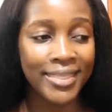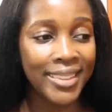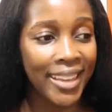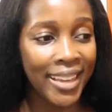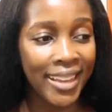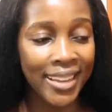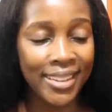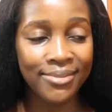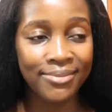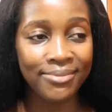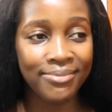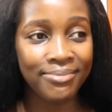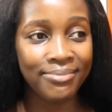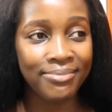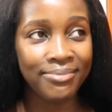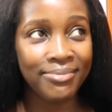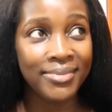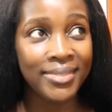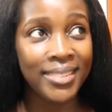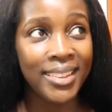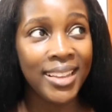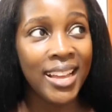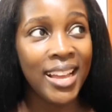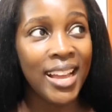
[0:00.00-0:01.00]
Yeah,
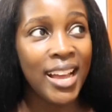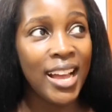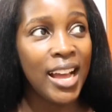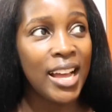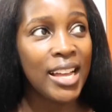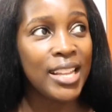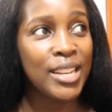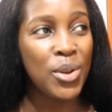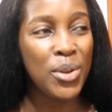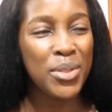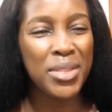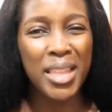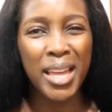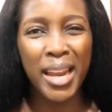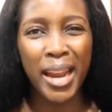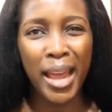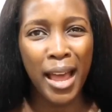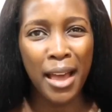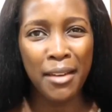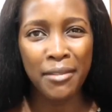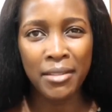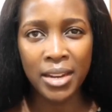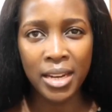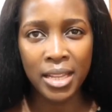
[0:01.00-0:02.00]
not that
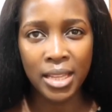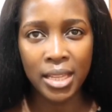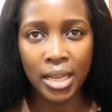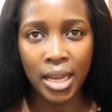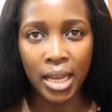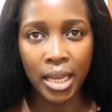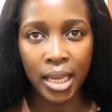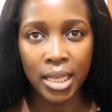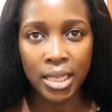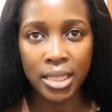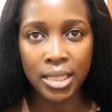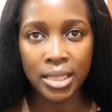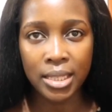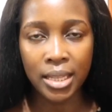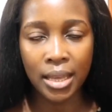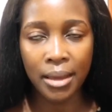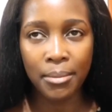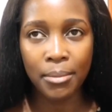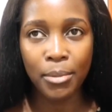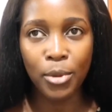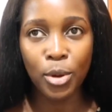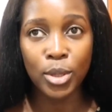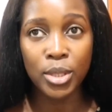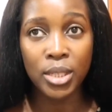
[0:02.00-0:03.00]
I have anything against
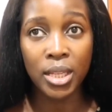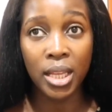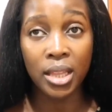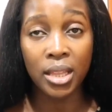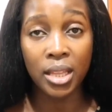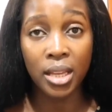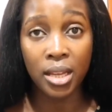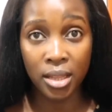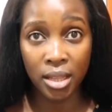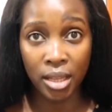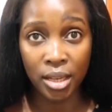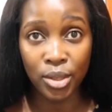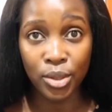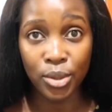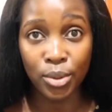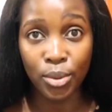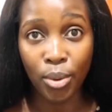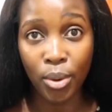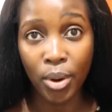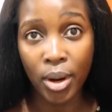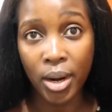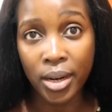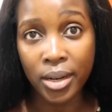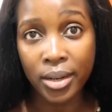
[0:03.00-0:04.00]
them because I think they
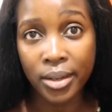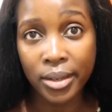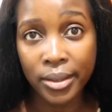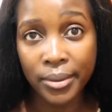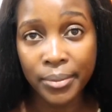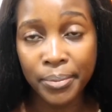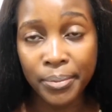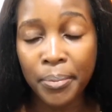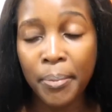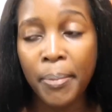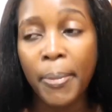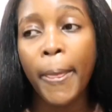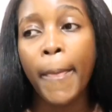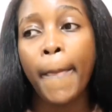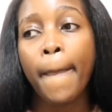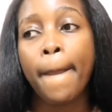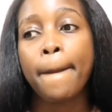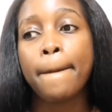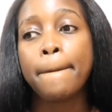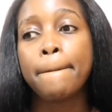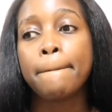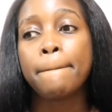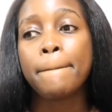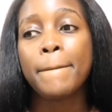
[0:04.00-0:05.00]
do work,
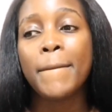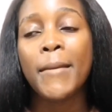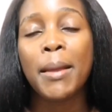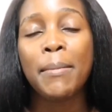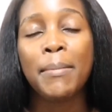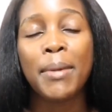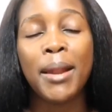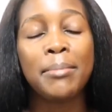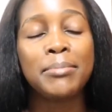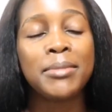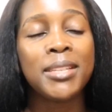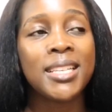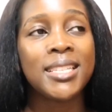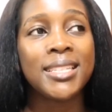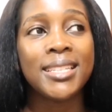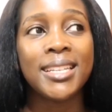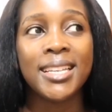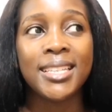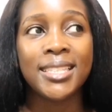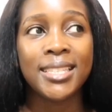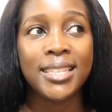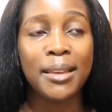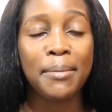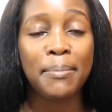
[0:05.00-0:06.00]
but I'm just
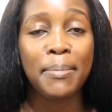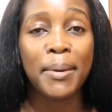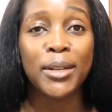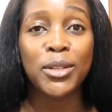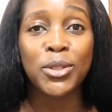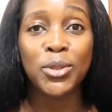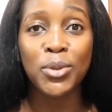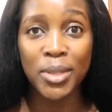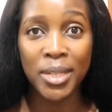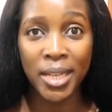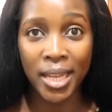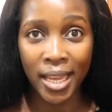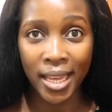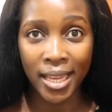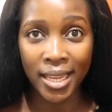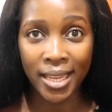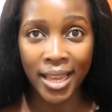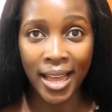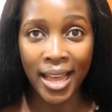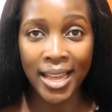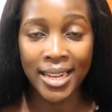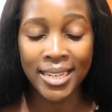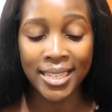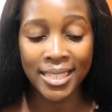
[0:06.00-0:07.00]
lazy. But
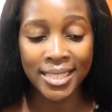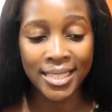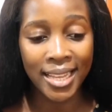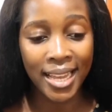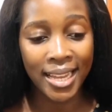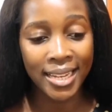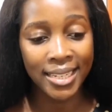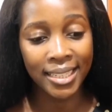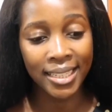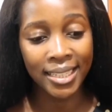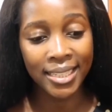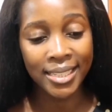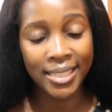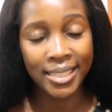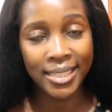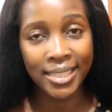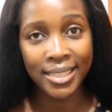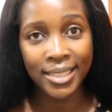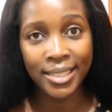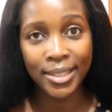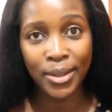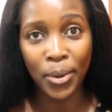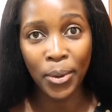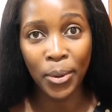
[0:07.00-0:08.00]
today I decided
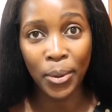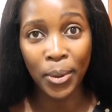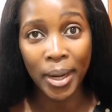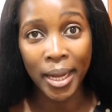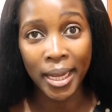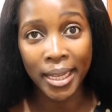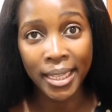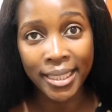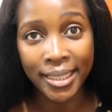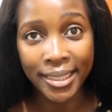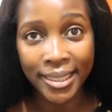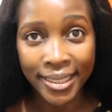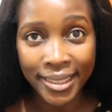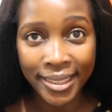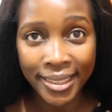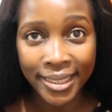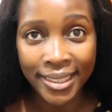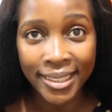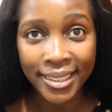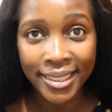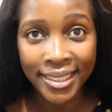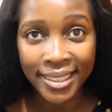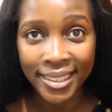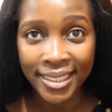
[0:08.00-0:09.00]
Hawaii.
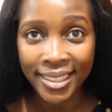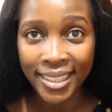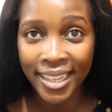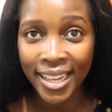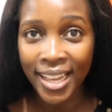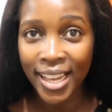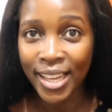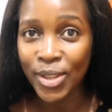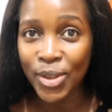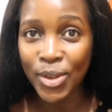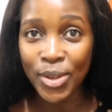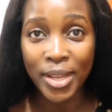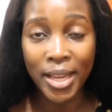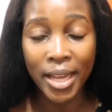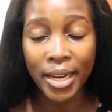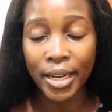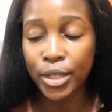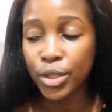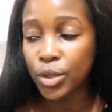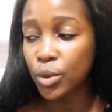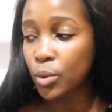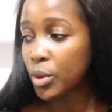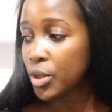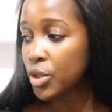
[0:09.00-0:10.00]
You
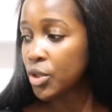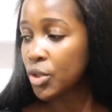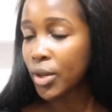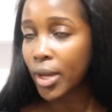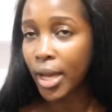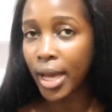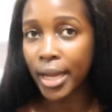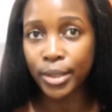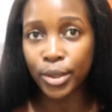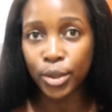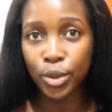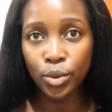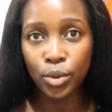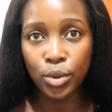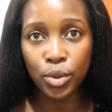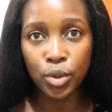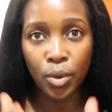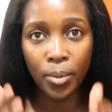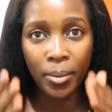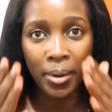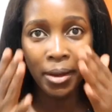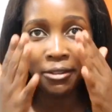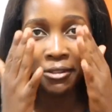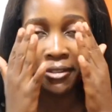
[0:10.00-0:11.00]
gotta do what you gotta do.
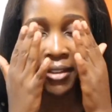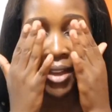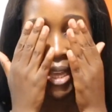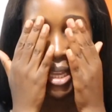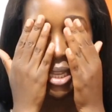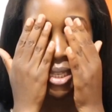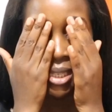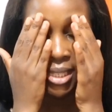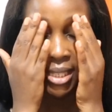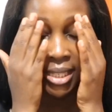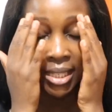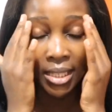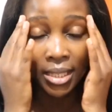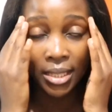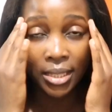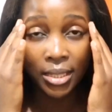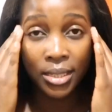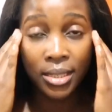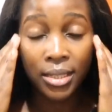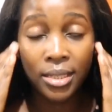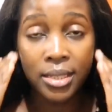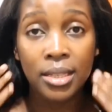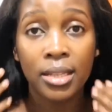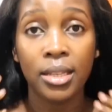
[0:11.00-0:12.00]
So my face is,
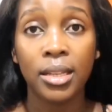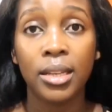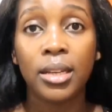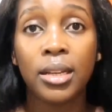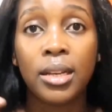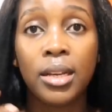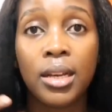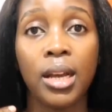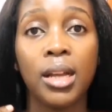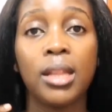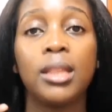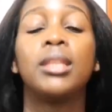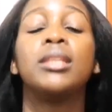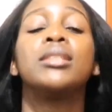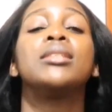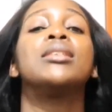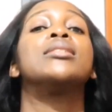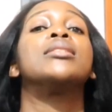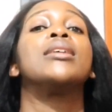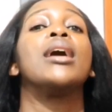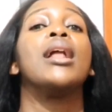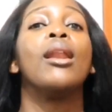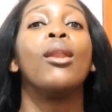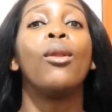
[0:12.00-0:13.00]
this
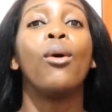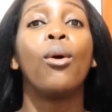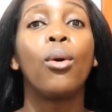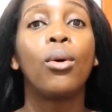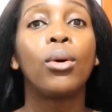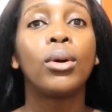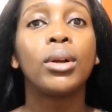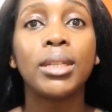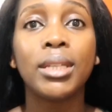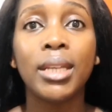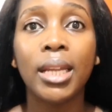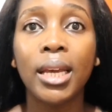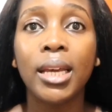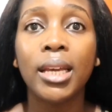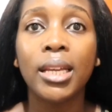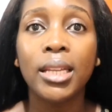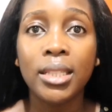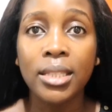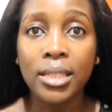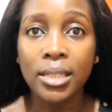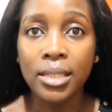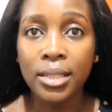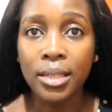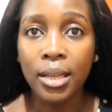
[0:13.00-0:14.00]
is a long
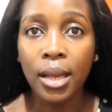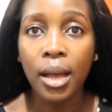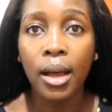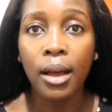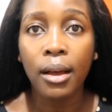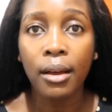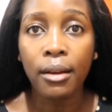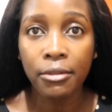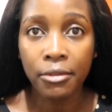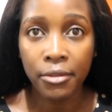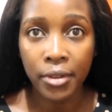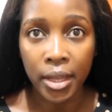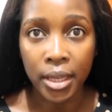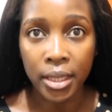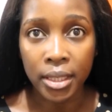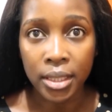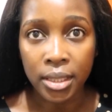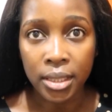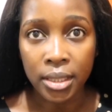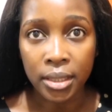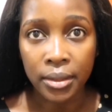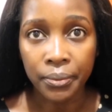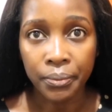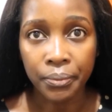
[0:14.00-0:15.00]
day's
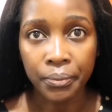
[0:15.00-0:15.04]
face.